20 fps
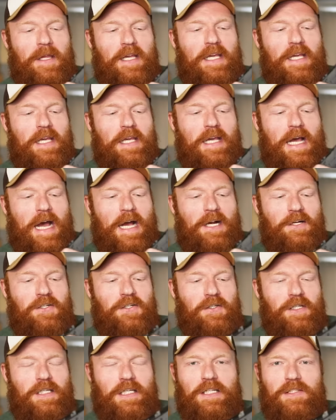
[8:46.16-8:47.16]
He
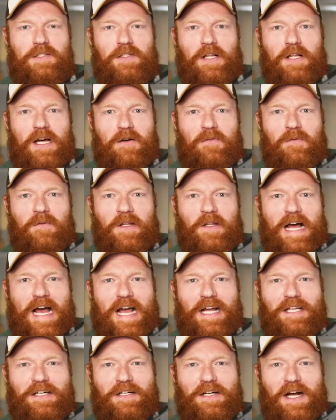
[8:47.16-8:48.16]
actually gets a lot of
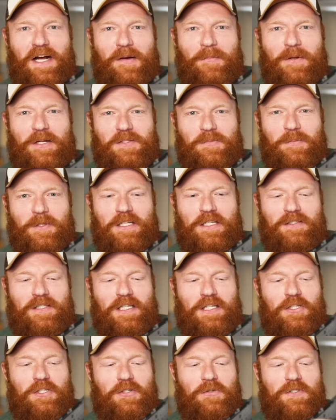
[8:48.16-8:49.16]
flack in comments because
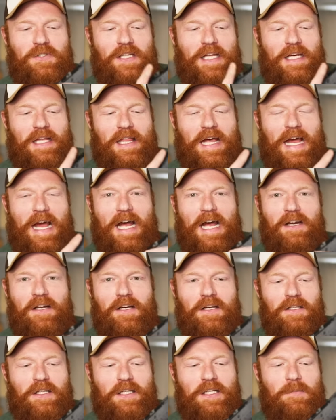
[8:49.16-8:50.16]
he shoots like that.
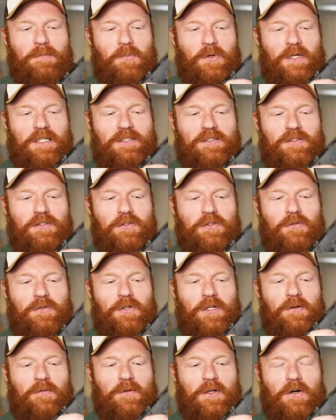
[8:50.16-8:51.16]
He brings his
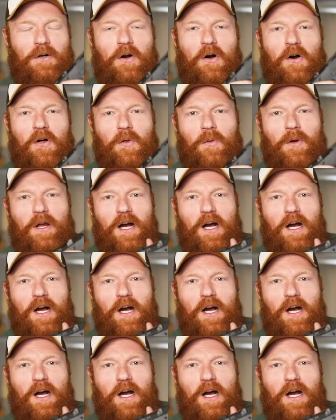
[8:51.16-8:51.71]
trigger finger all the way